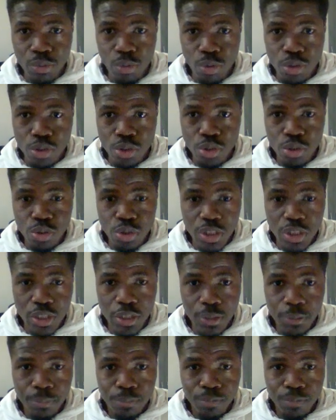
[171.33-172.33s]
was
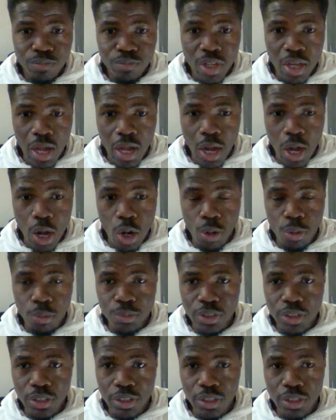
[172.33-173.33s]
using
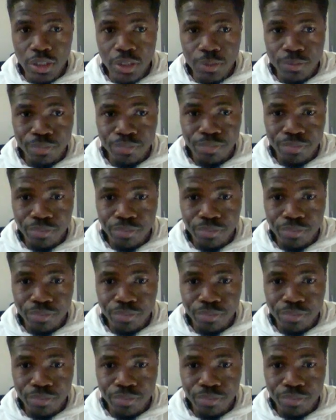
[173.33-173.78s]
the